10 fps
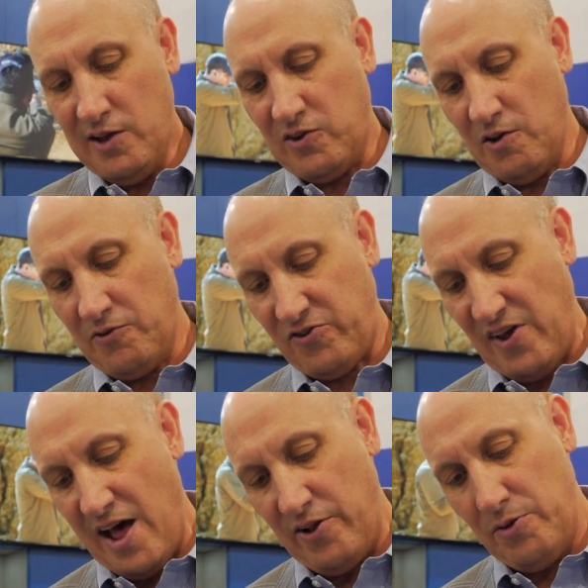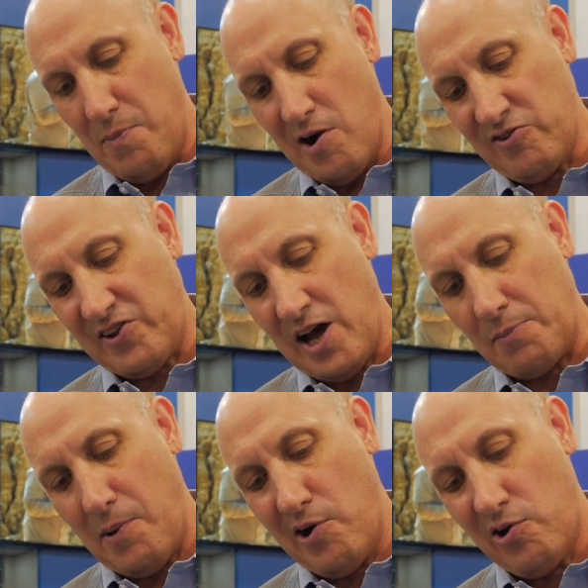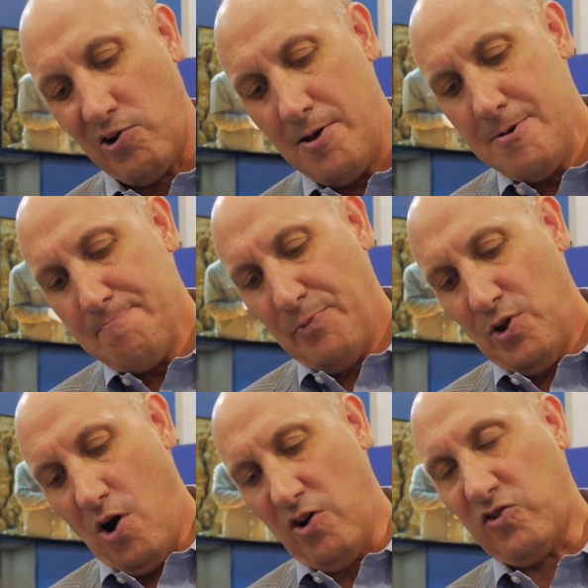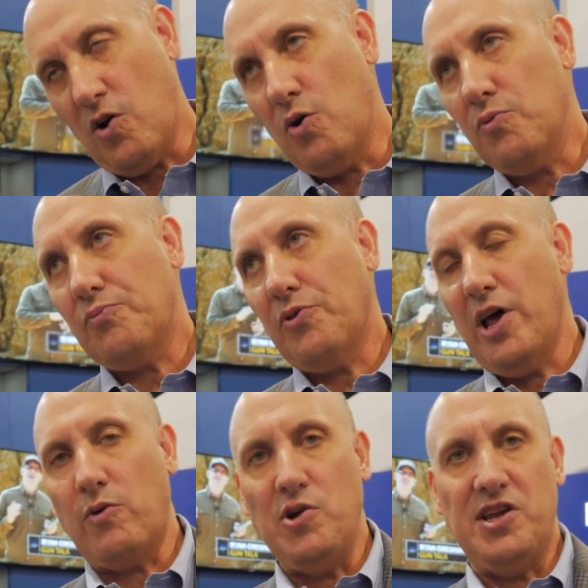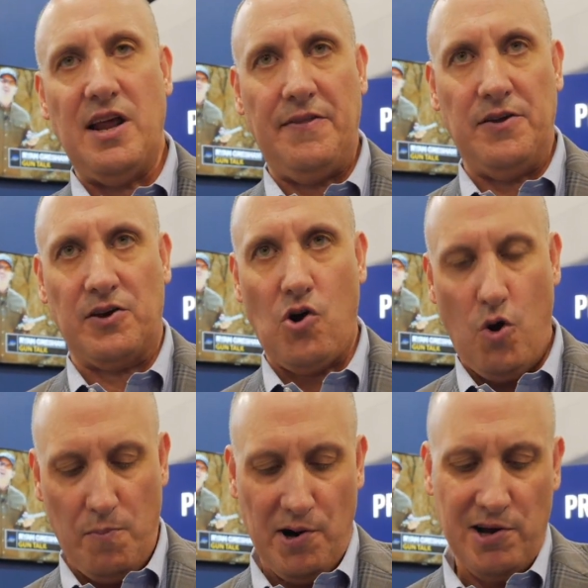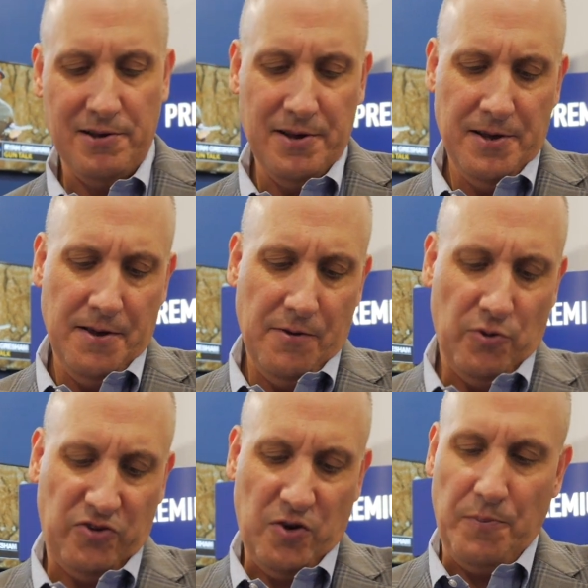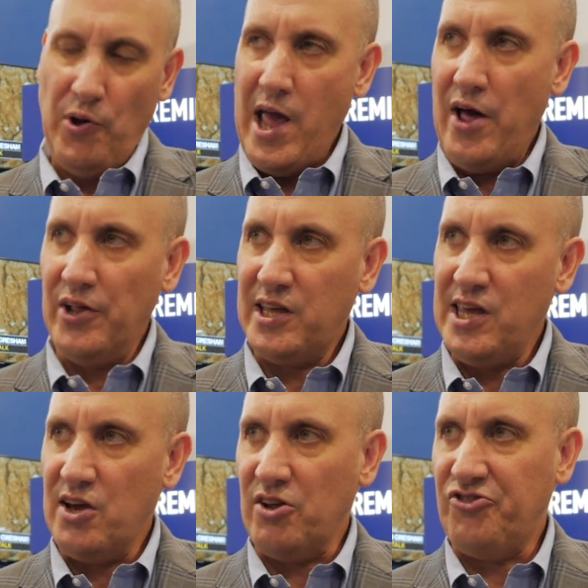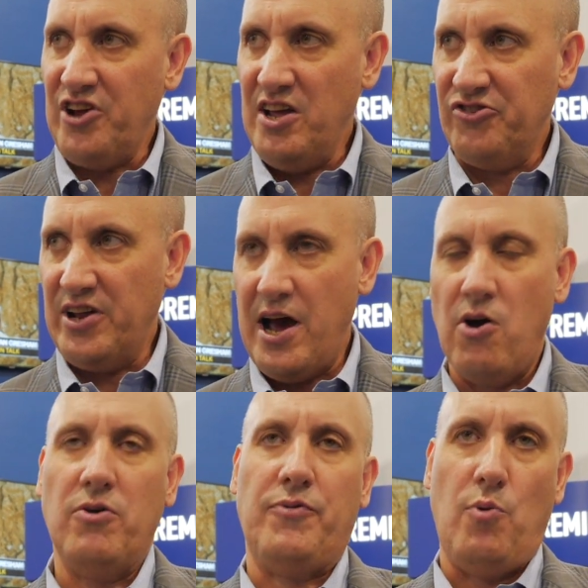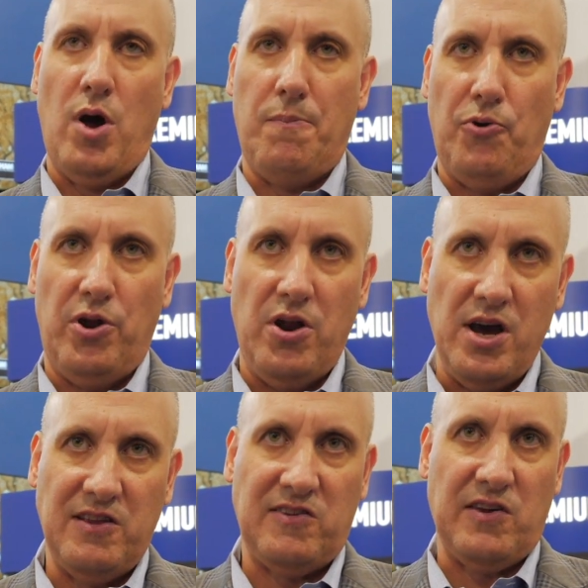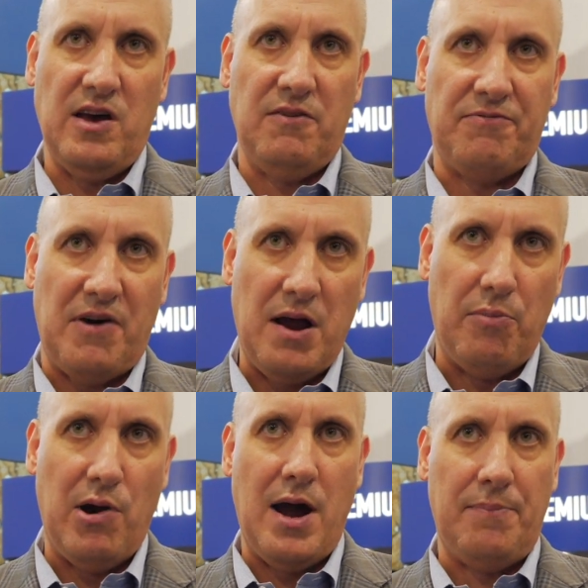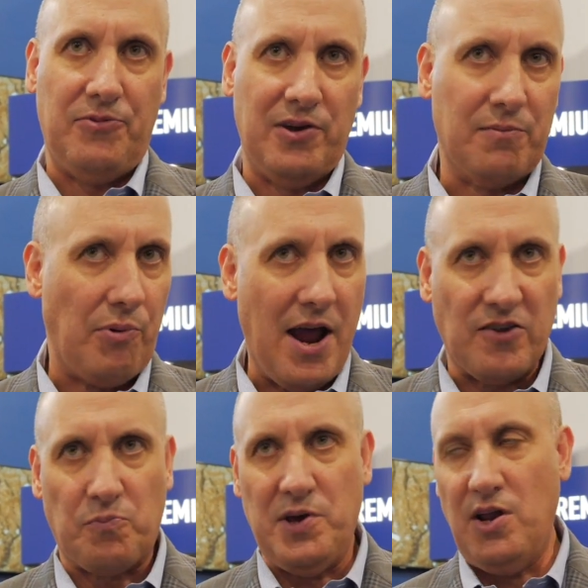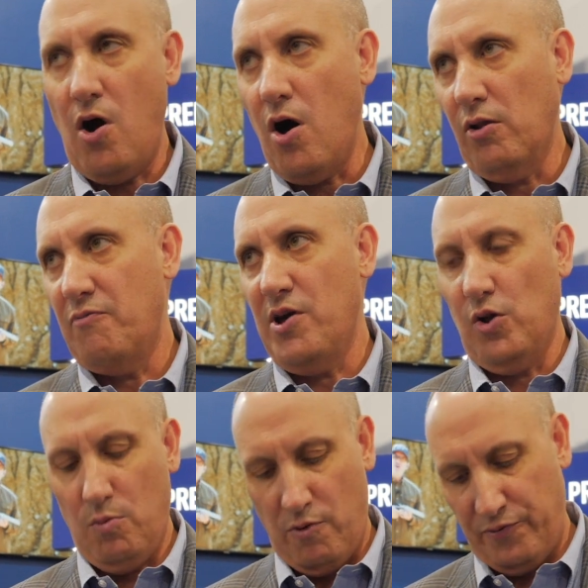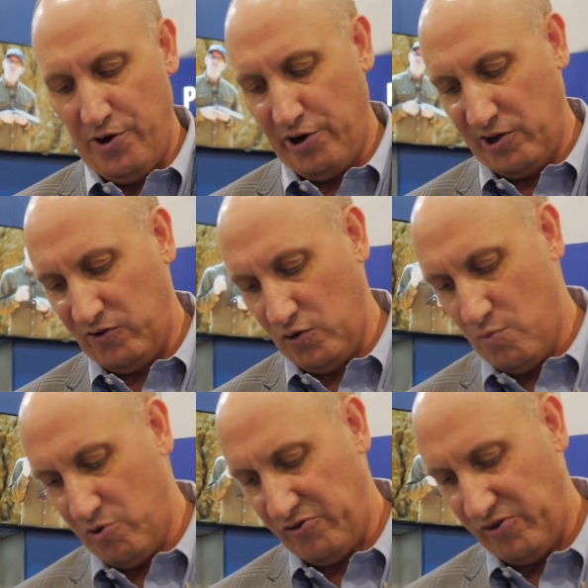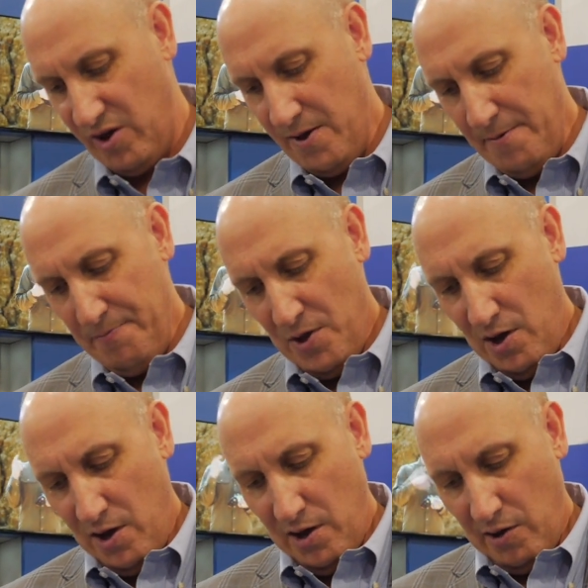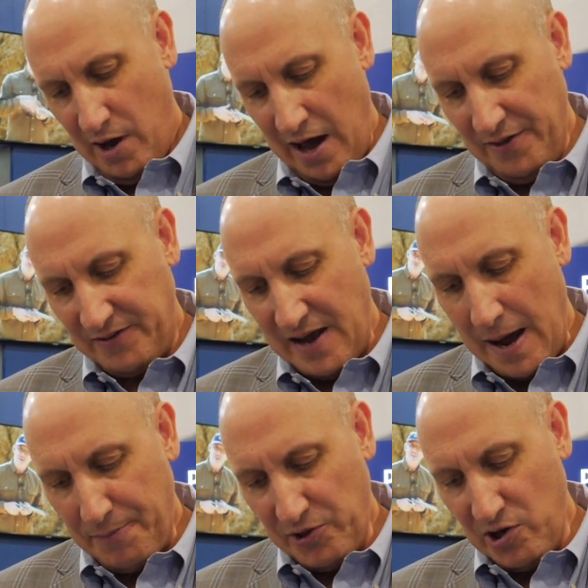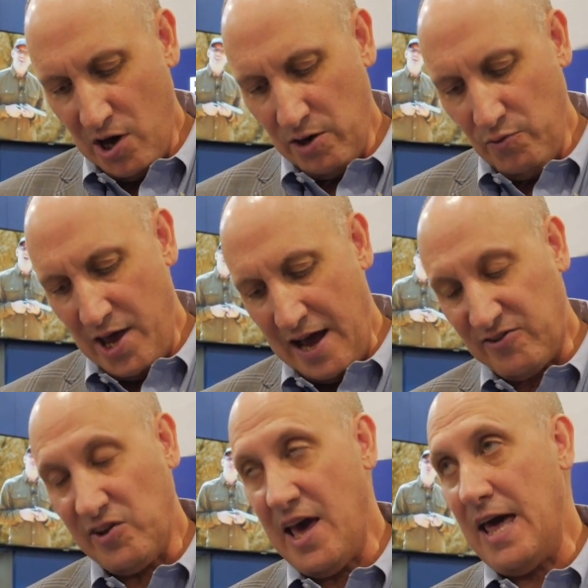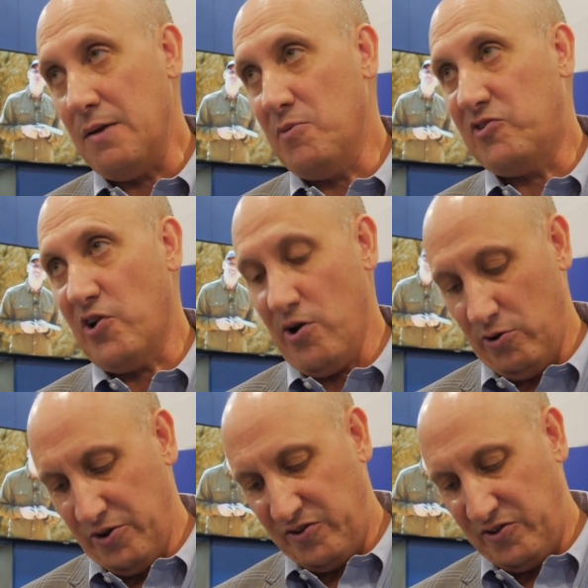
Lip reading: It's a solid bar stock barrel. Also, like we did on the Cobra, simple Allen key, you can change it out if you want to put a night sight, fiber optic, brass bead, all available for your consumers. On the top of the gun, we actually added material.